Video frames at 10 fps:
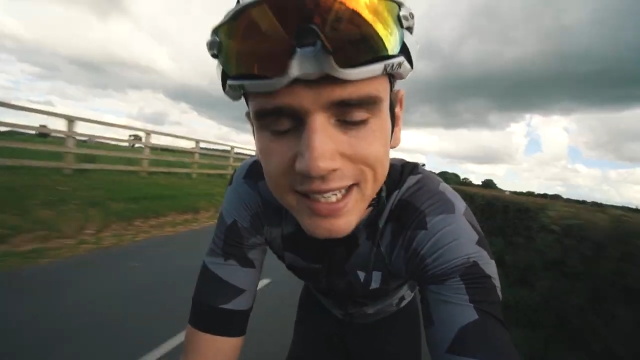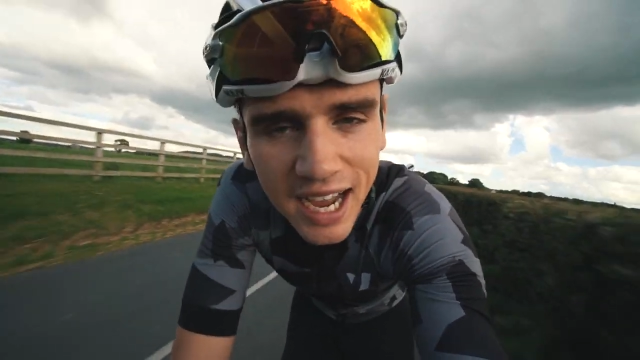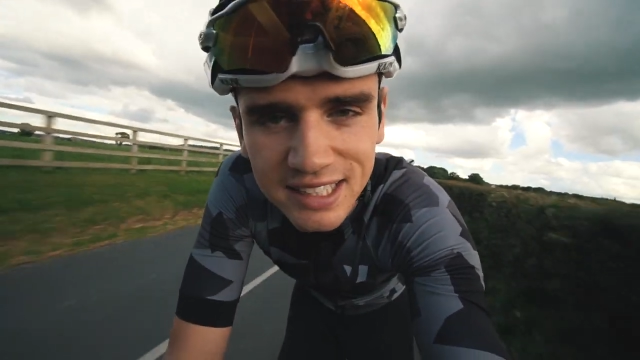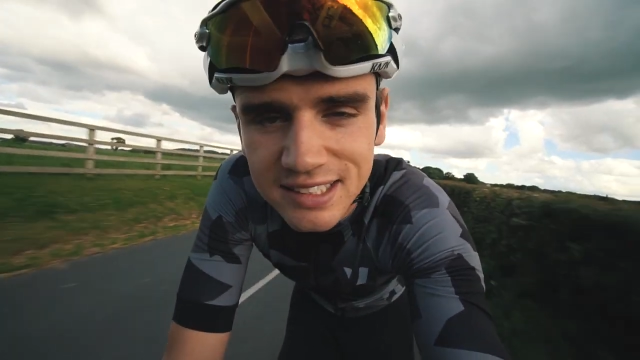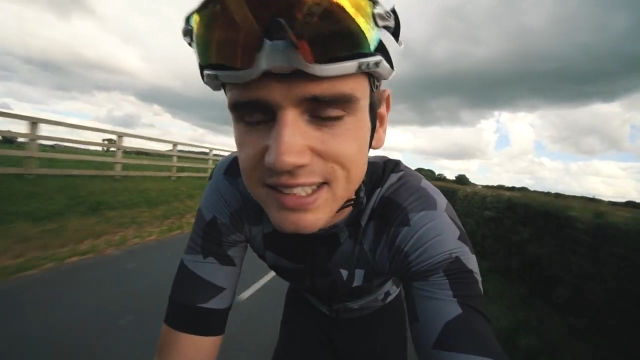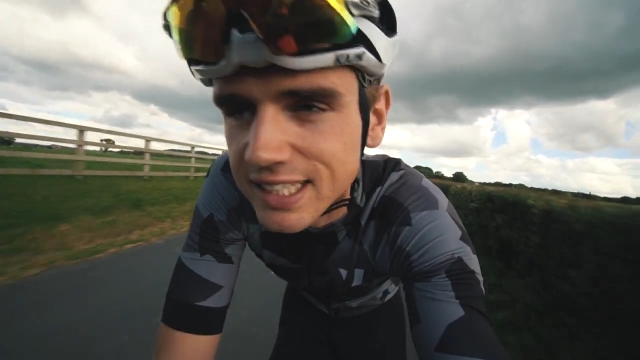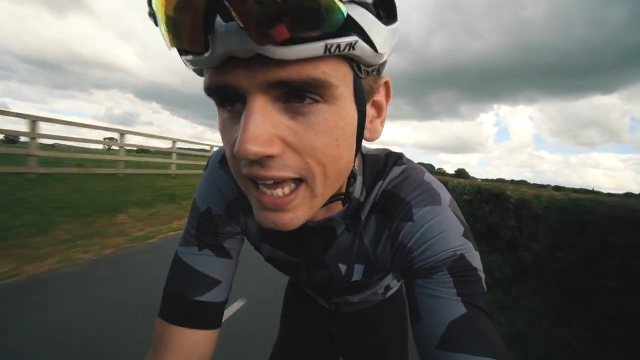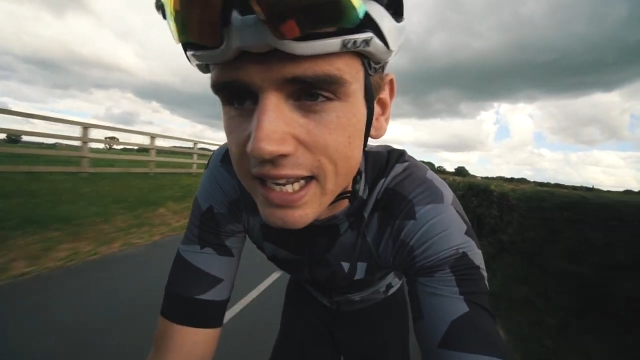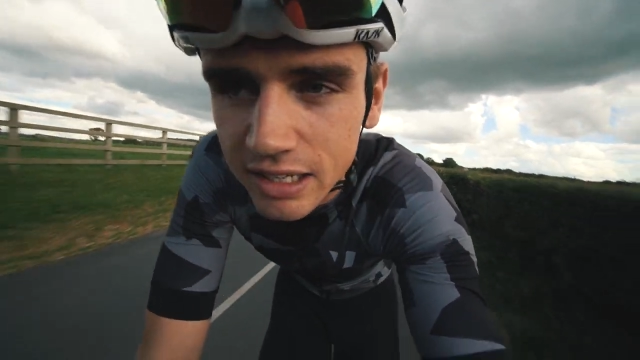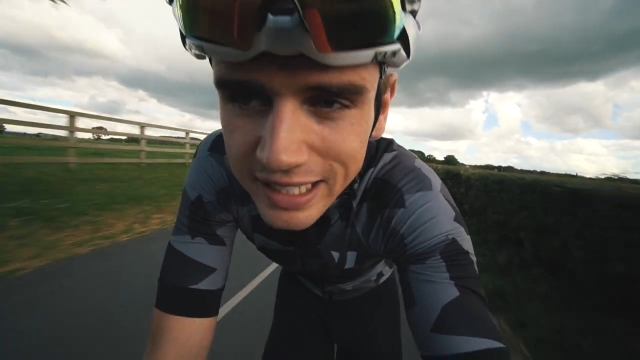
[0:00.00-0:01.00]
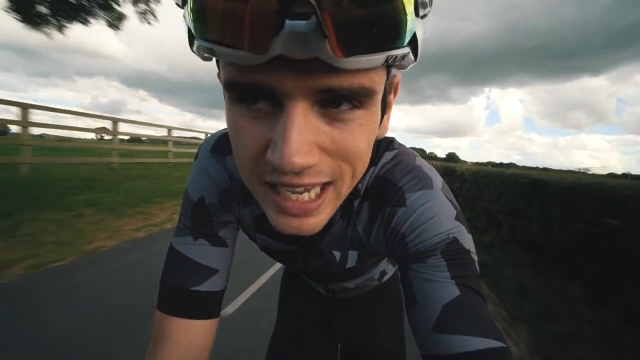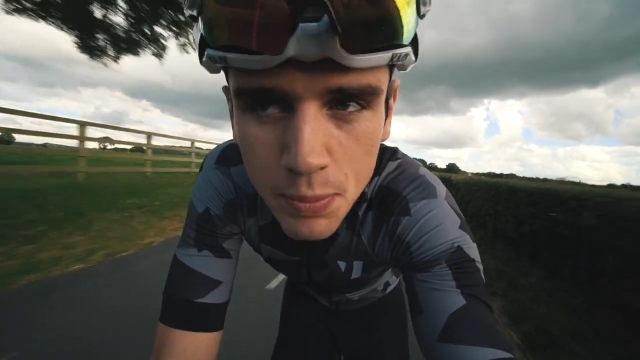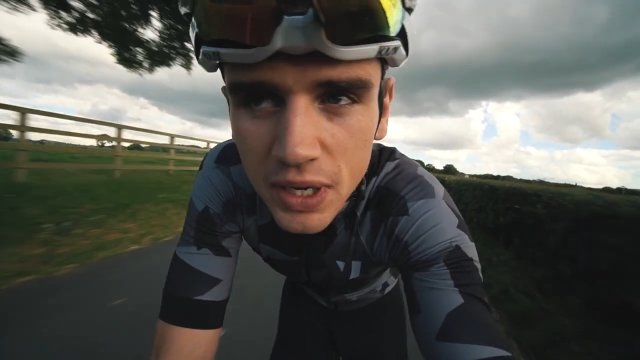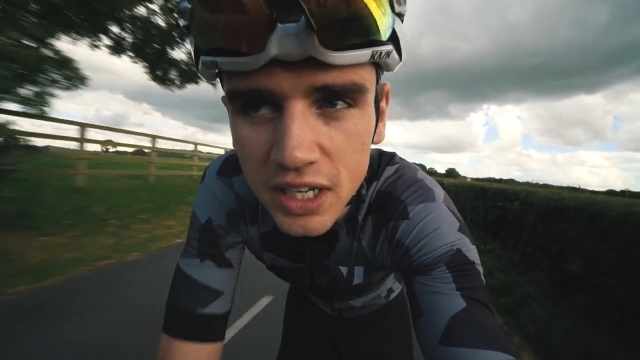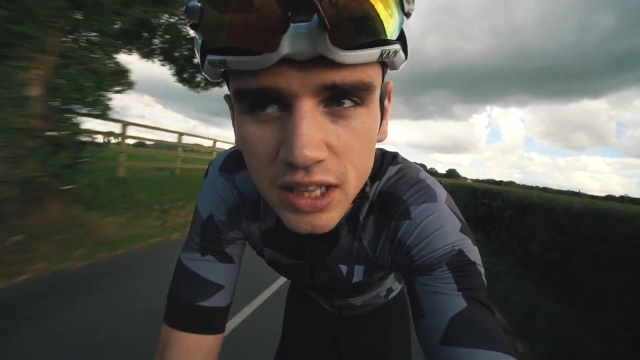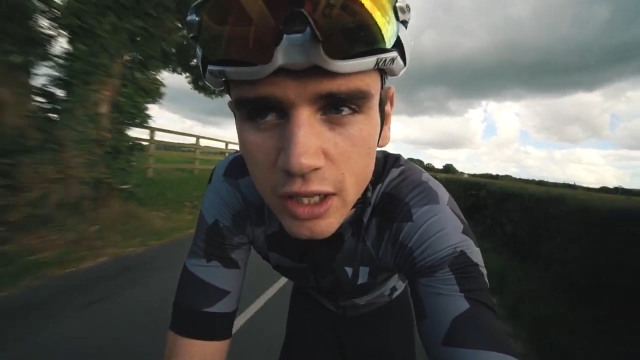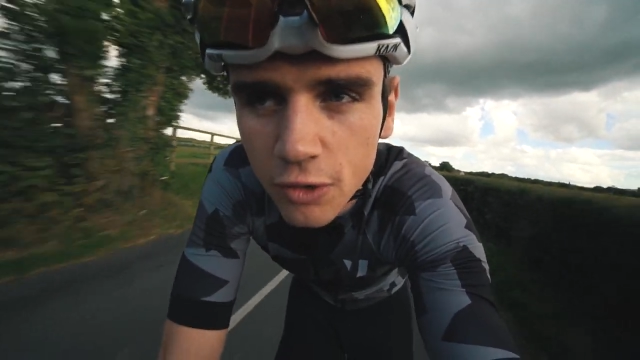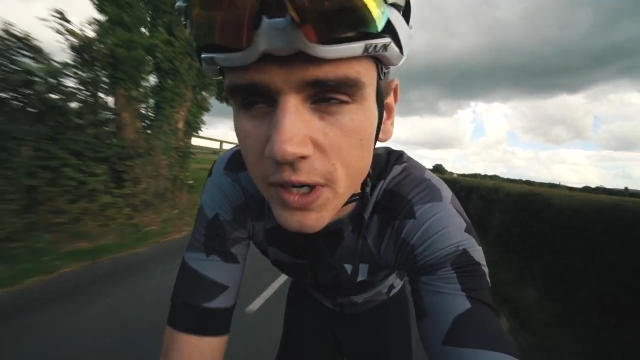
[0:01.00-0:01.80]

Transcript: Nice and steady, gonna keep it in the little